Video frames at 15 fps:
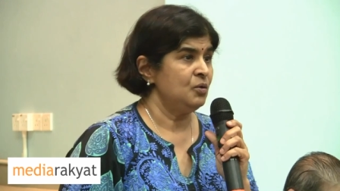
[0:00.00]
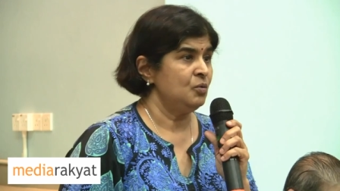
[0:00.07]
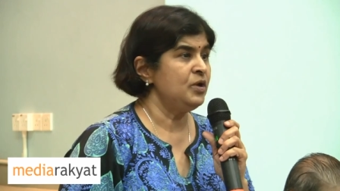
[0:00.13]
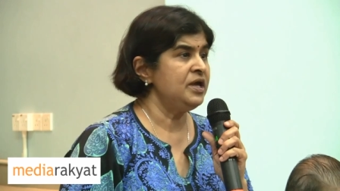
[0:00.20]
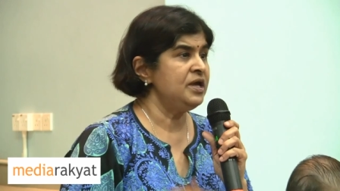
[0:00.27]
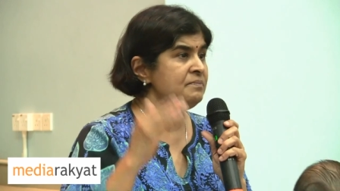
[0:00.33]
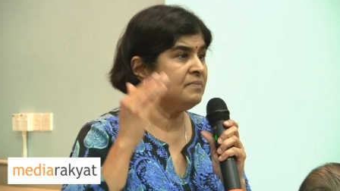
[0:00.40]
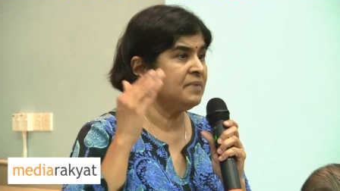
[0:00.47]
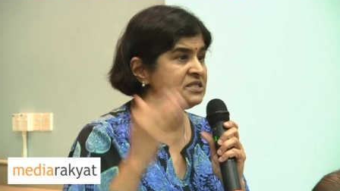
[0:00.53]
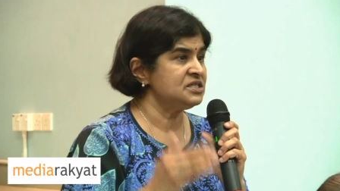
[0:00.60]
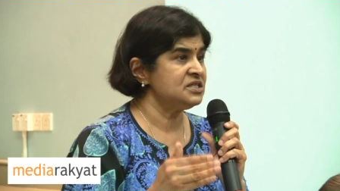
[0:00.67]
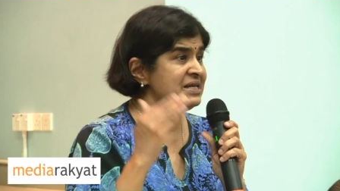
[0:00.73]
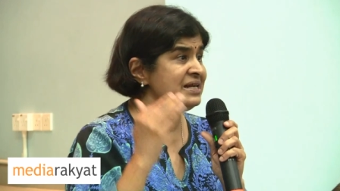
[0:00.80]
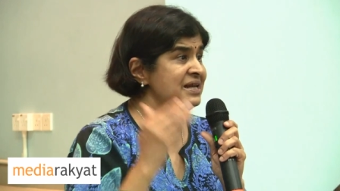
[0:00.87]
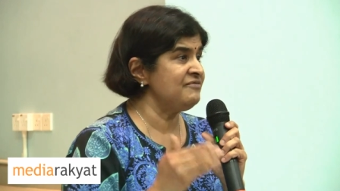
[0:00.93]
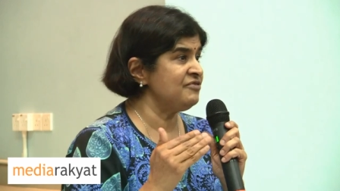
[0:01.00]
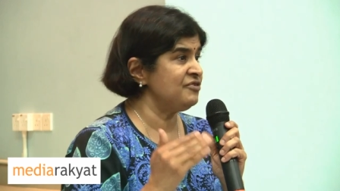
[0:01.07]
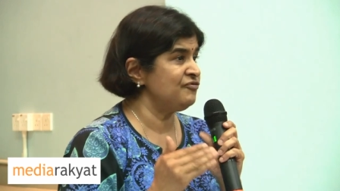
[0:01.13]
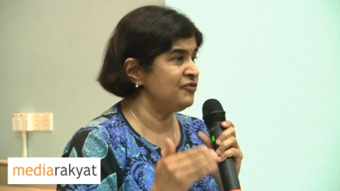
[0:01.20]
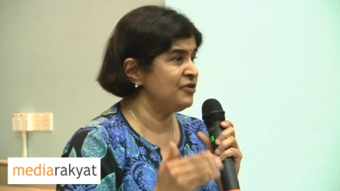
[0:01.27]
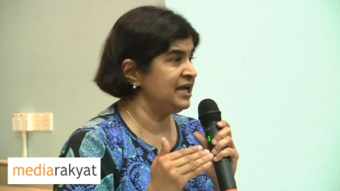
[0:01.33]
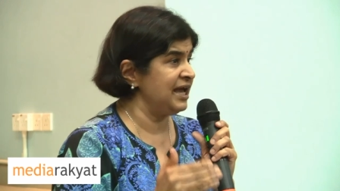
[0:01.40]
We must
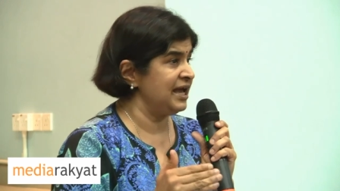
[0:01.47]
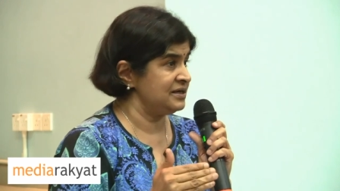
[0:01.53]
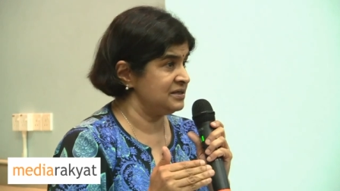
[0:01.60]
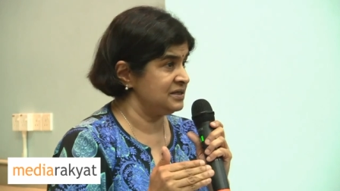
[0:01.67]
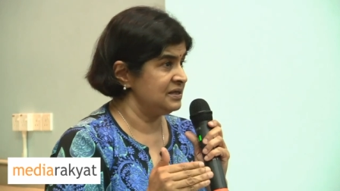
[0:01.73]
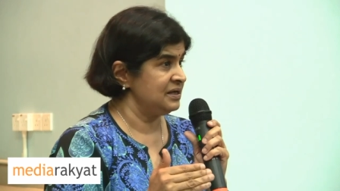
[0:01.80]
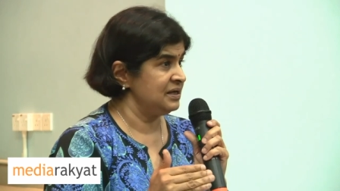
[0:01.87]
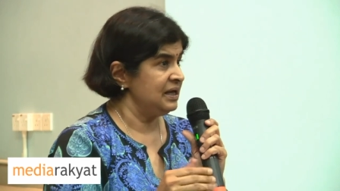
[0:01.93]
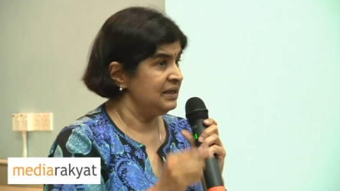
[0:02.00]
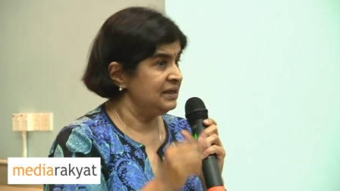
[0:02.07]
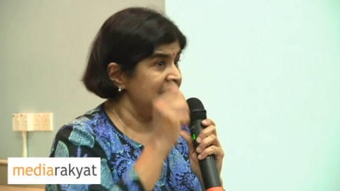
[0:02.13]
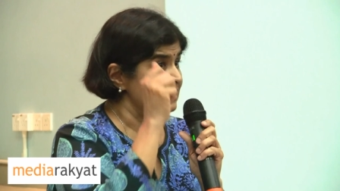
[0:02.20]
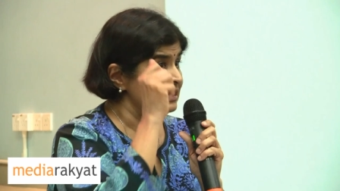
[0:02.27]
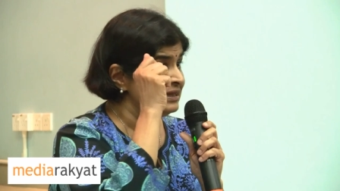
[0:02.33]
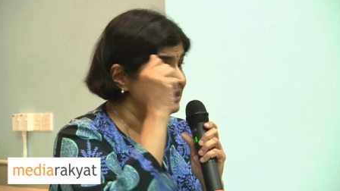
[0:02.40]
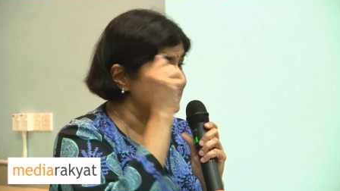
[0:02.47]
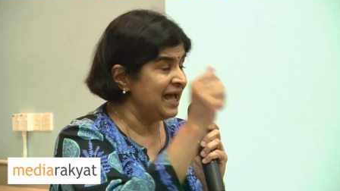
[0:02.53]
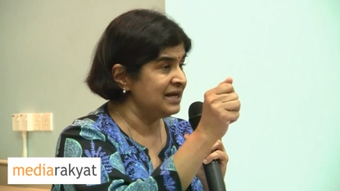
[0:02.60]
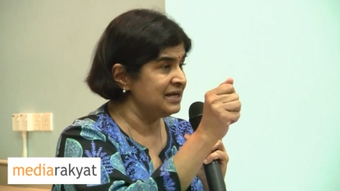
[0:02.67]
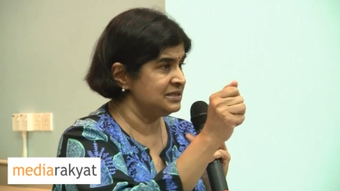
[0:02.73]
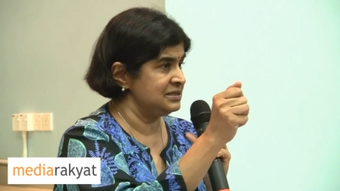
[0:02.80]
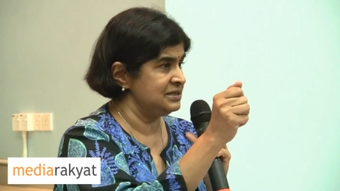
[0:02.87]
never forget that
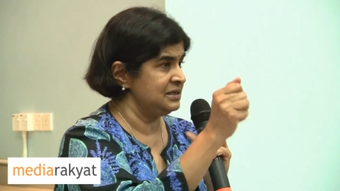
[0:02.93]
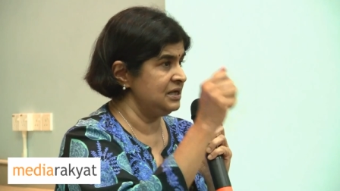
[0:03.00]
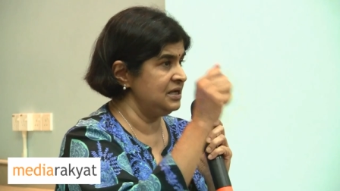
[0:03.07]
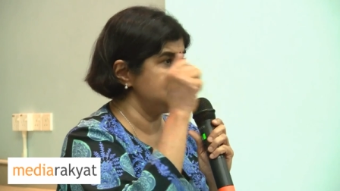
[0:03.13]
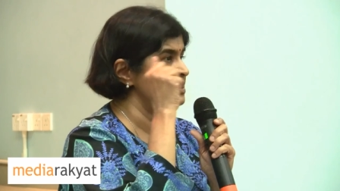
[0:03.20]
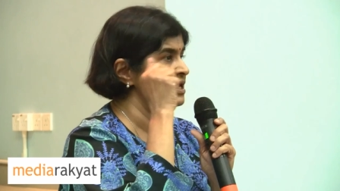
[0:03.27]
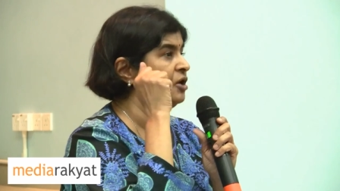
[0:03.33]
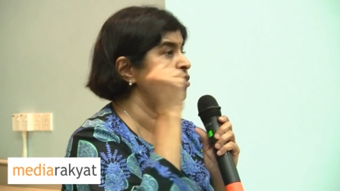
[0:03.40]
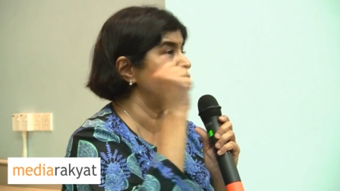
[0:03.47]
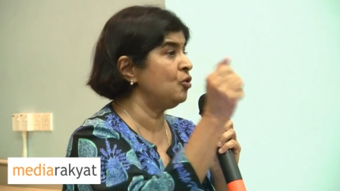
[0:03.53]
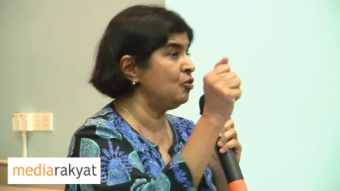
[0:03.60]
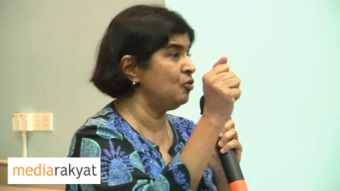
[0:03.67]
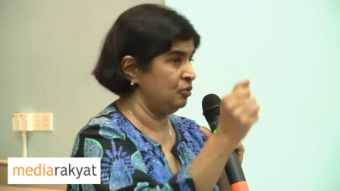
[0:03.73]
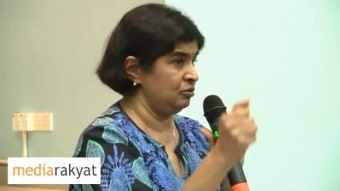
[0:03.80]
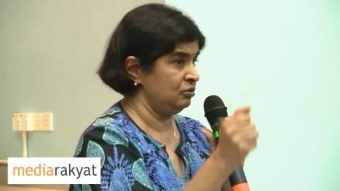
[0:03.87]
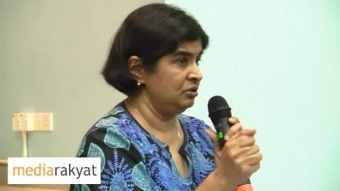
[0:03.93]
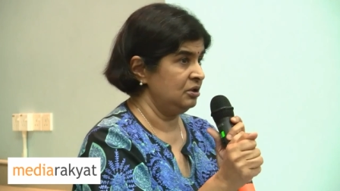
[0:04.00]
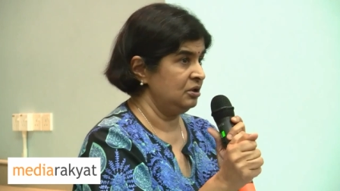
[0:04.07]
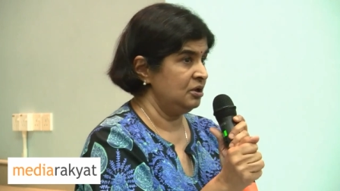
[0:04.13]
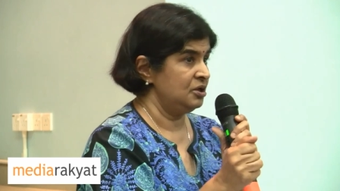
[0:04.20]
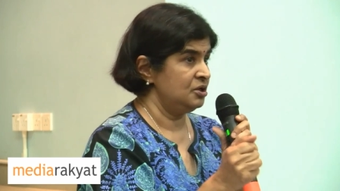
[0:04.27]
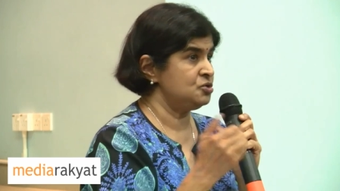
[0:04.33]
that is our goal
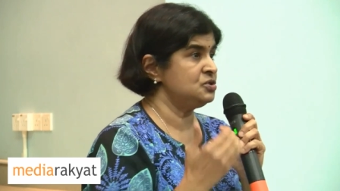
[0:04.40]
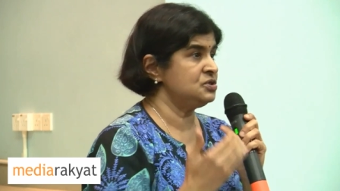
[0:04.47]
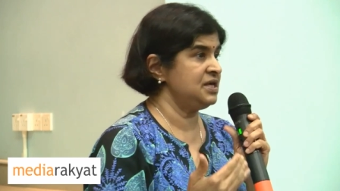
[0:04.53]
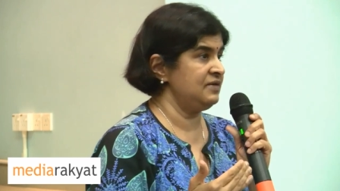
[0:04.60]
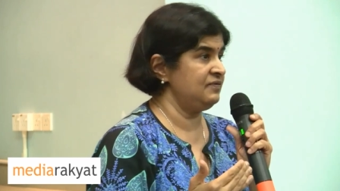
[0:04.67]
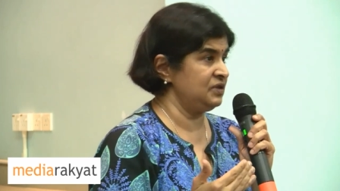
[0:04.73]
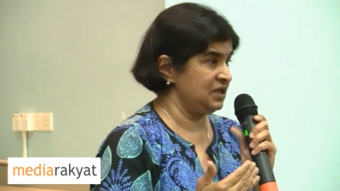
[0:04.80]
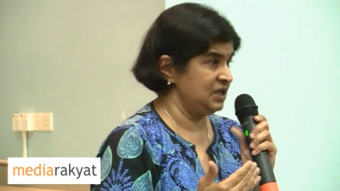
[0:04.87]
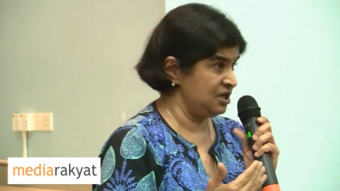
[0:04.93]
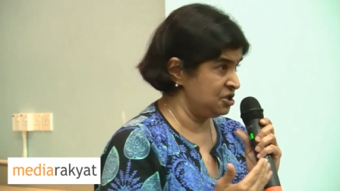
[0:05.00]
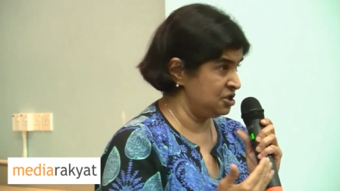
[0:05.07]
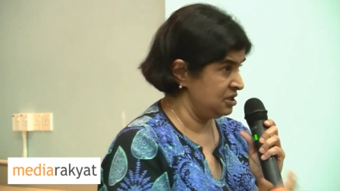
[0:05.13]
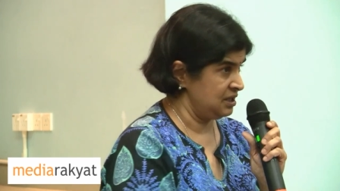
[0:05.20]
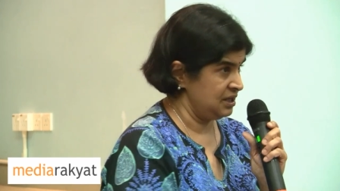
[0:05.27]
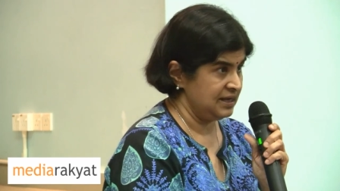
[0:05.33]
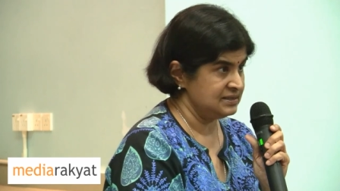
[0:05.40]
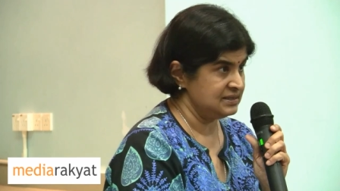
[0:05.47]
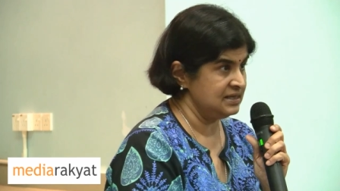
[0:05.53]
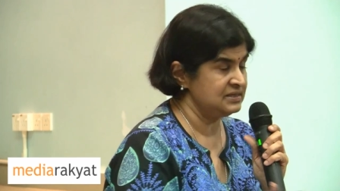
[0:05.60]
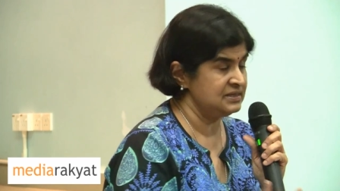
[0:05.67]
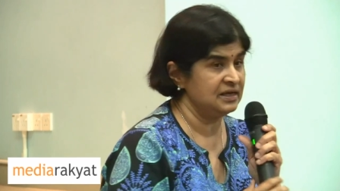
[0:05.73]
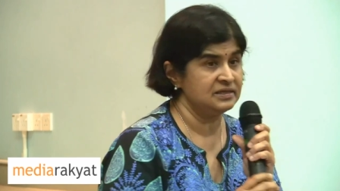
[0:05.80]
to save the nation, as
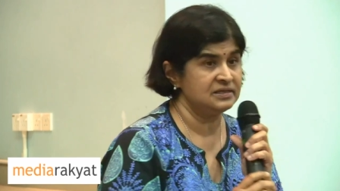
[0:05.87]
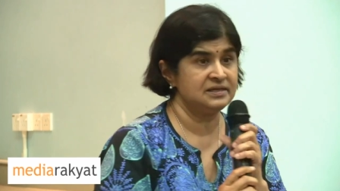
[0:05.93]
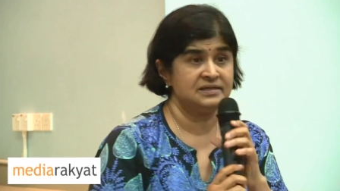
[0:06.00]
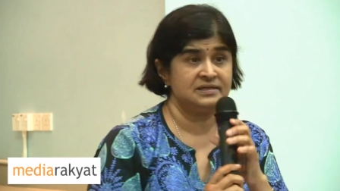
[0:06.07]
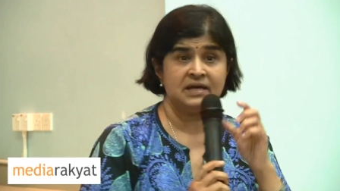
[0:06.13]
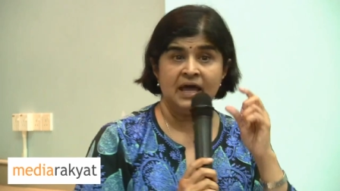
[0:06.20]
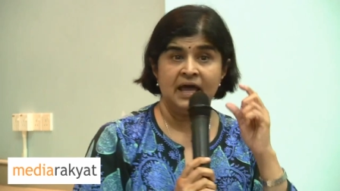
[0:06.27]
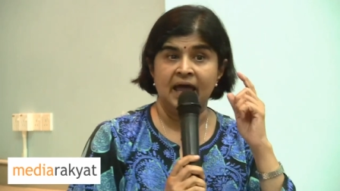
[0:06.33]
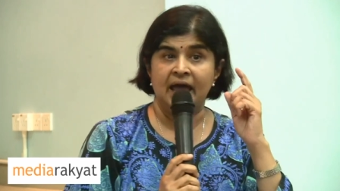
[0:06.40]
Kit Siang says.